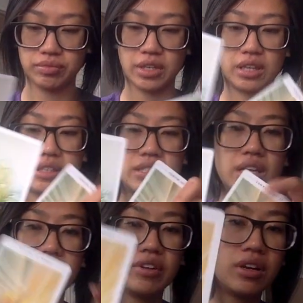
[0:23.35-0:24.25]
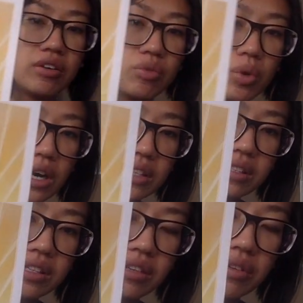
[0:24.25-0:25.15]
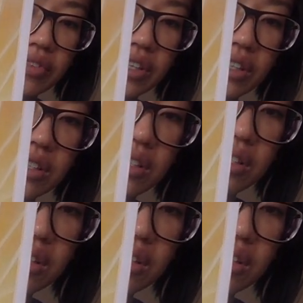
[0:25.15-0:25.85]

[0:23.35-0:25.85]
and the 7 of wands in reverse.